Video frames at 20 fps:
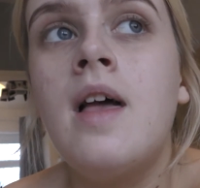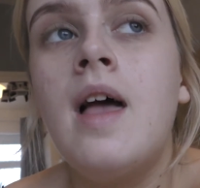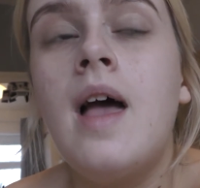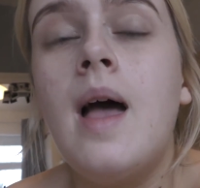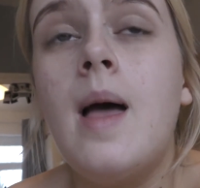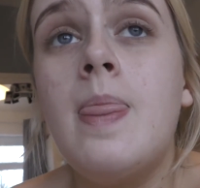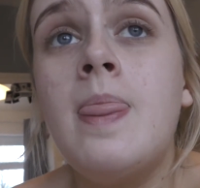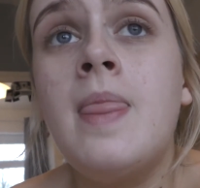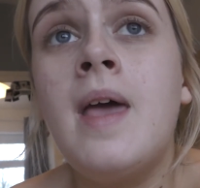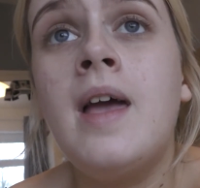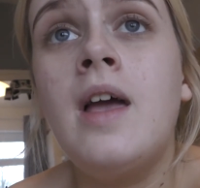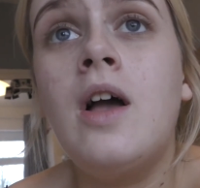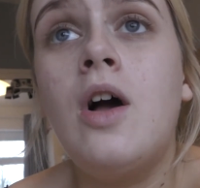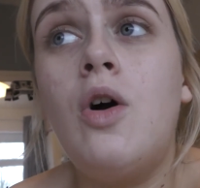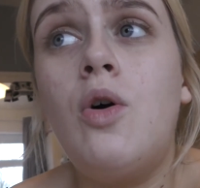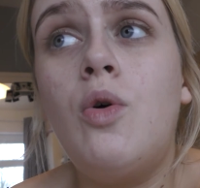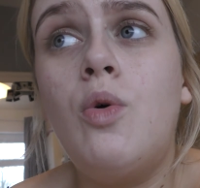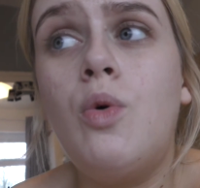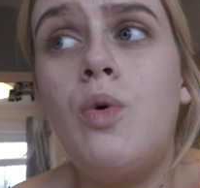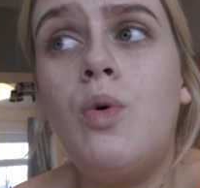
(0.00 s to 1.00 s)
And they
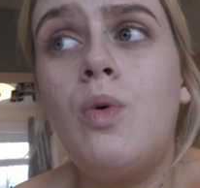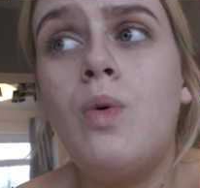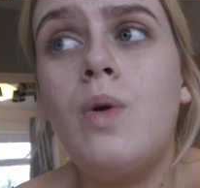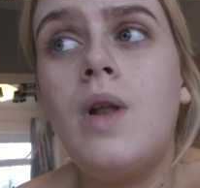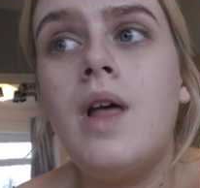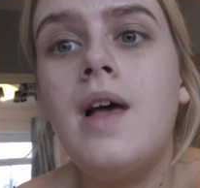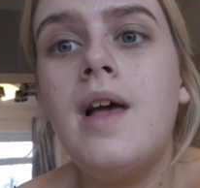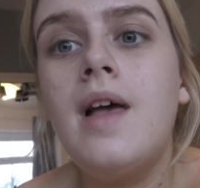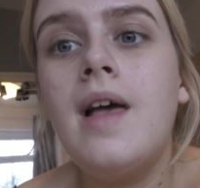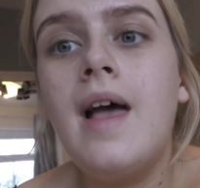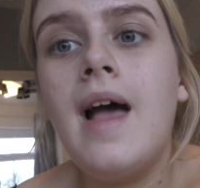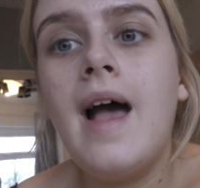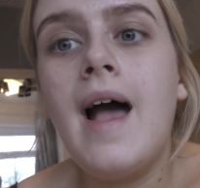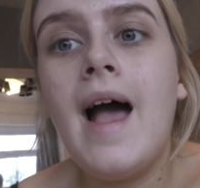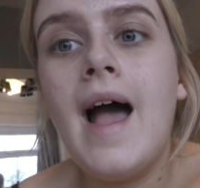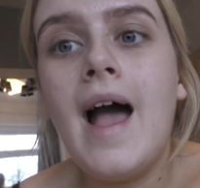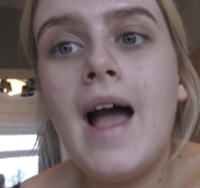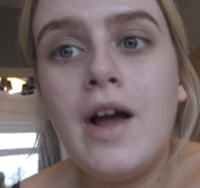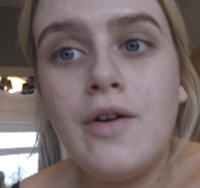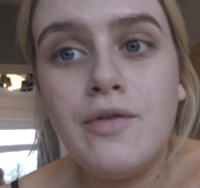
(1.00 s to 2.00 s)
are all
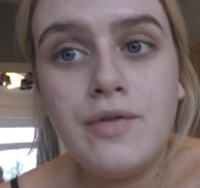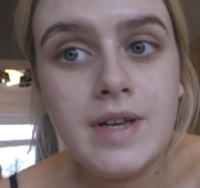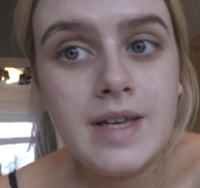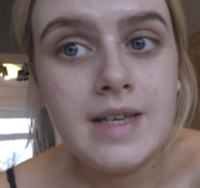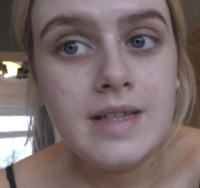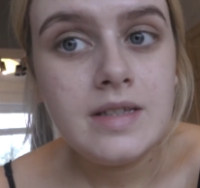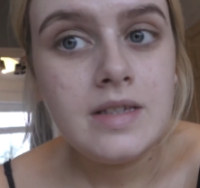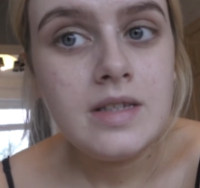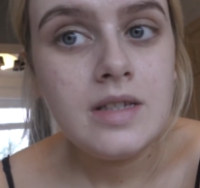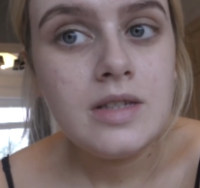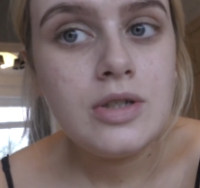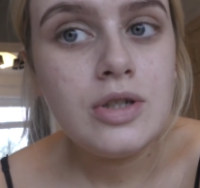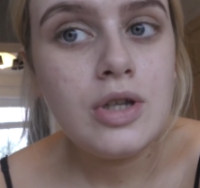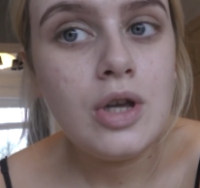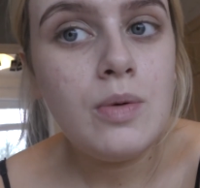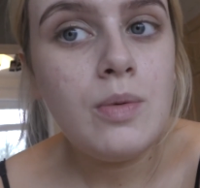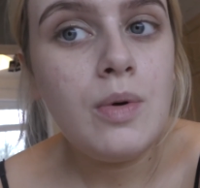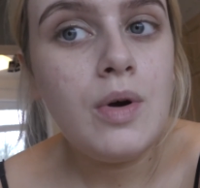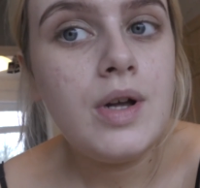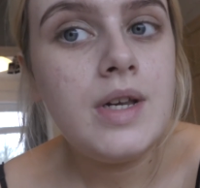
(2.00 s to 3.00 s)
at Harry's,
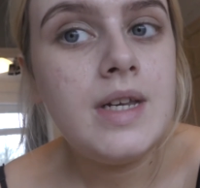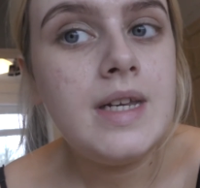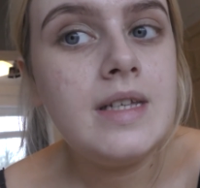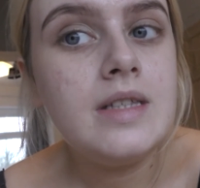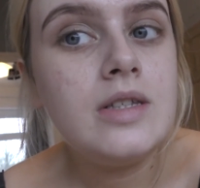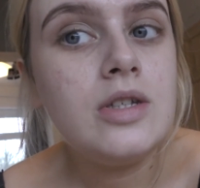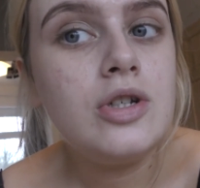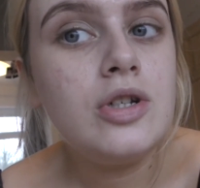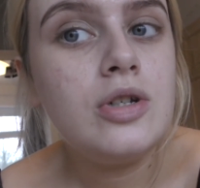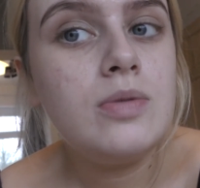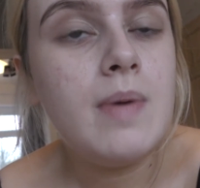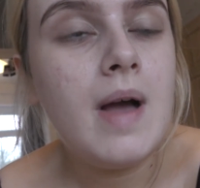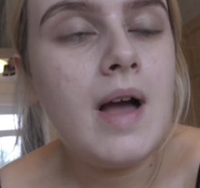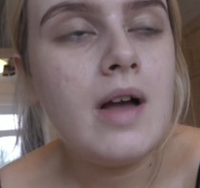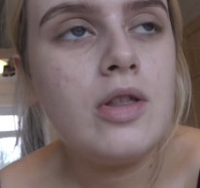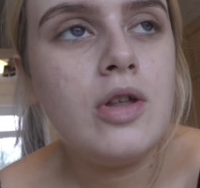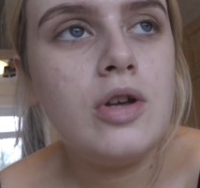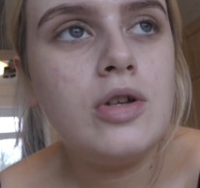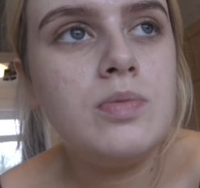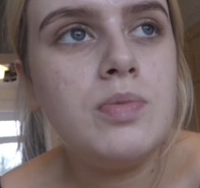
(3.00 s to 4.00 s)
so I need to just
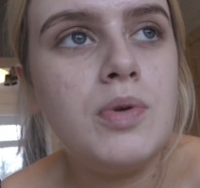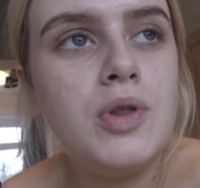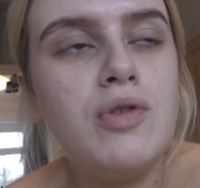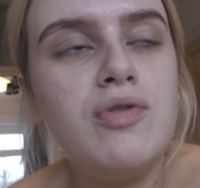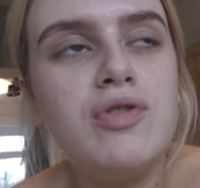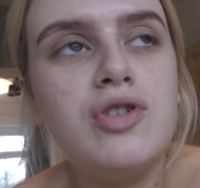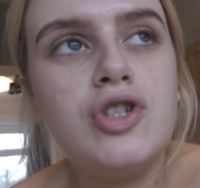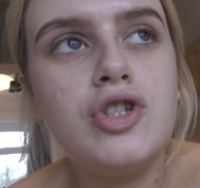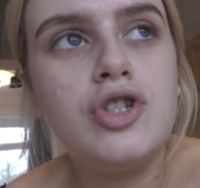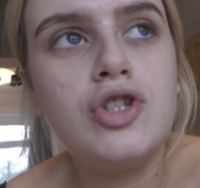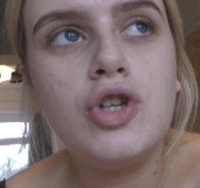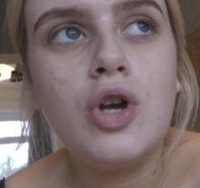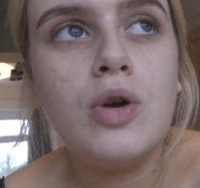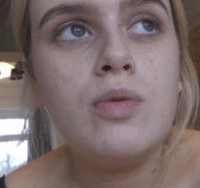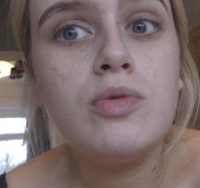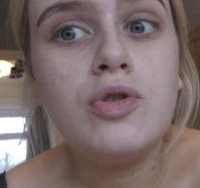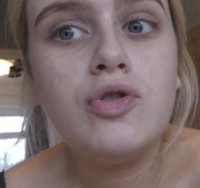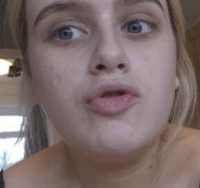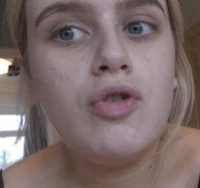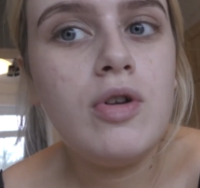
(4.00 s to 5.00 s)
pack those. But there is so
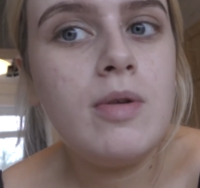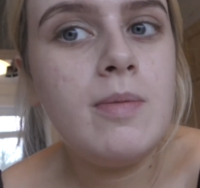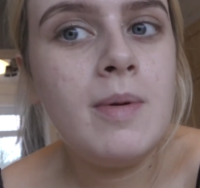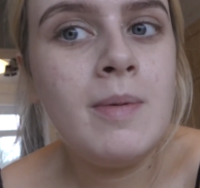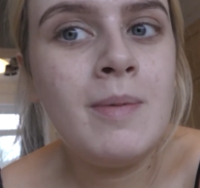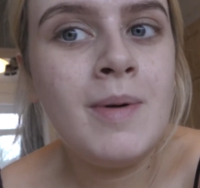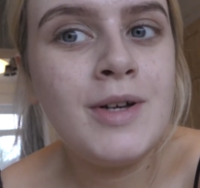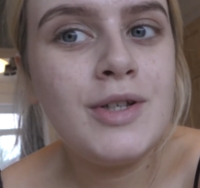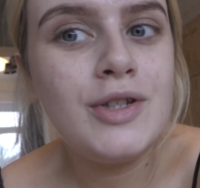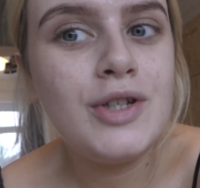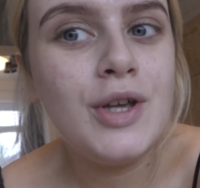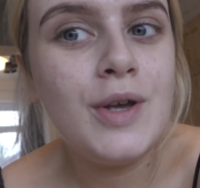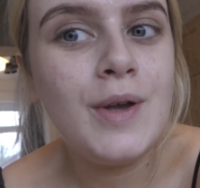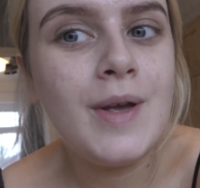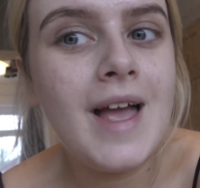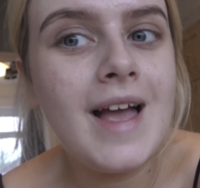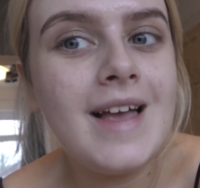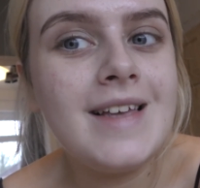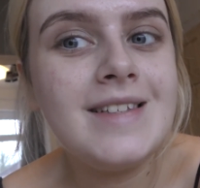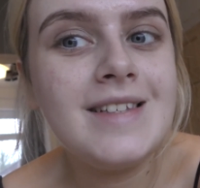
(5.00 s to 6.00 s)
much room in my
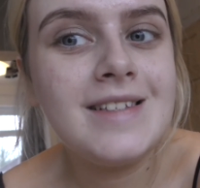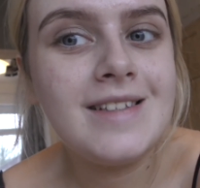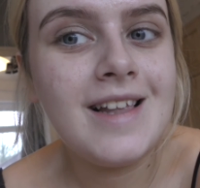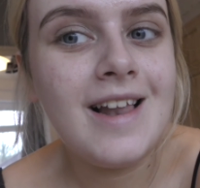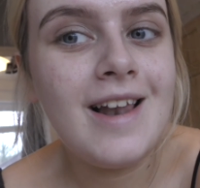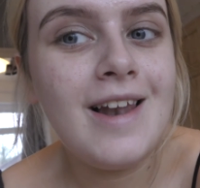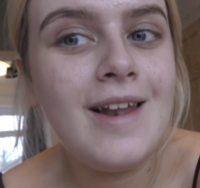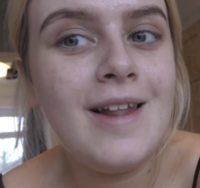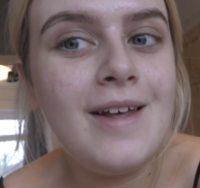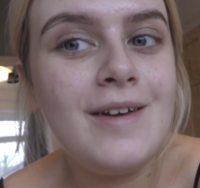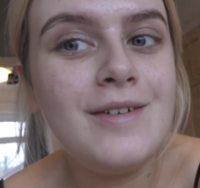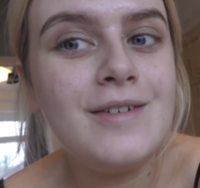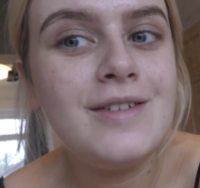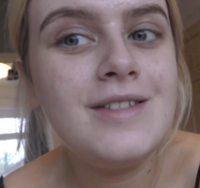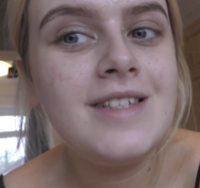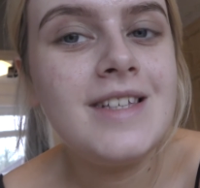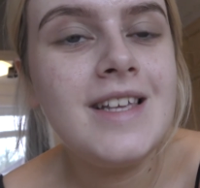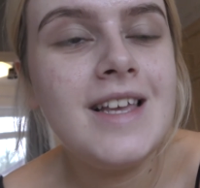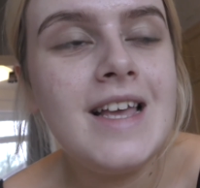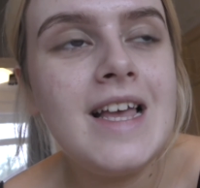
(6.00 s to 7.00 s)
suitcases, like
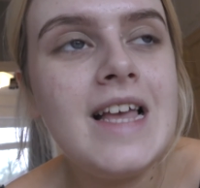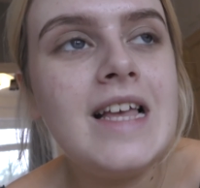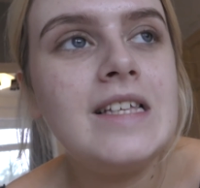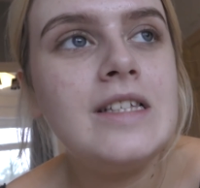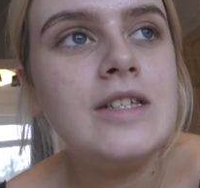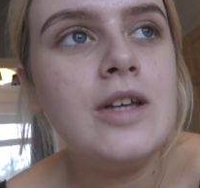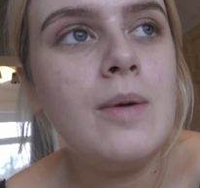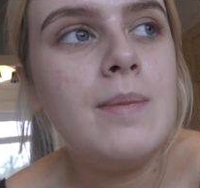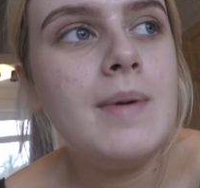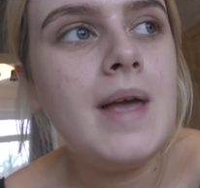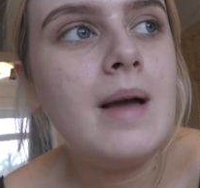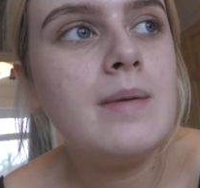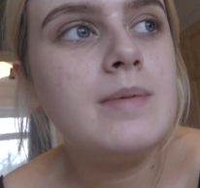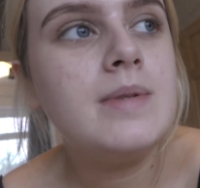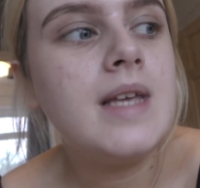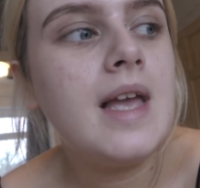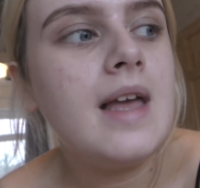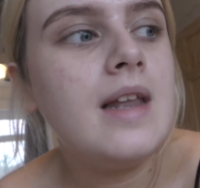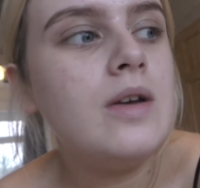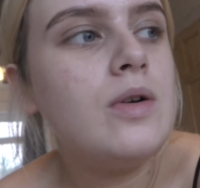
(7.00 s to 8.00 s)
loads. So I'll be able
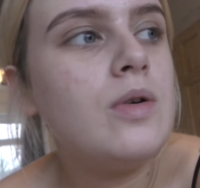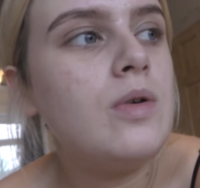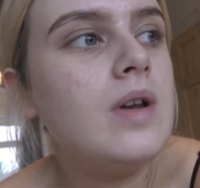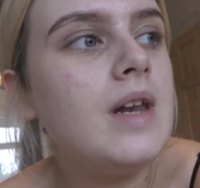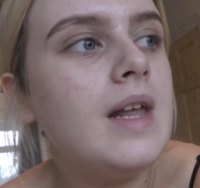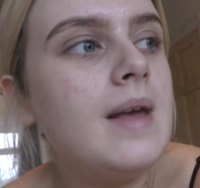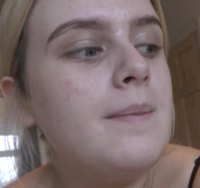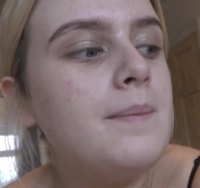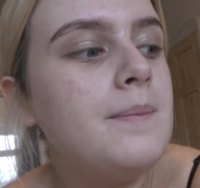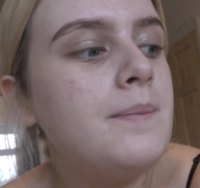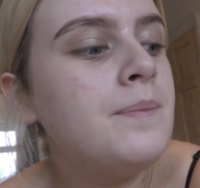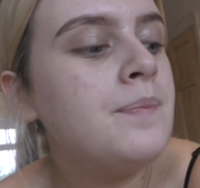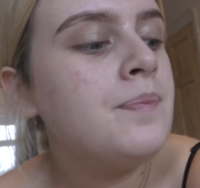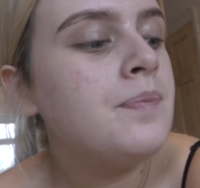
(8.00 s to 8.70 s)
to get it all in.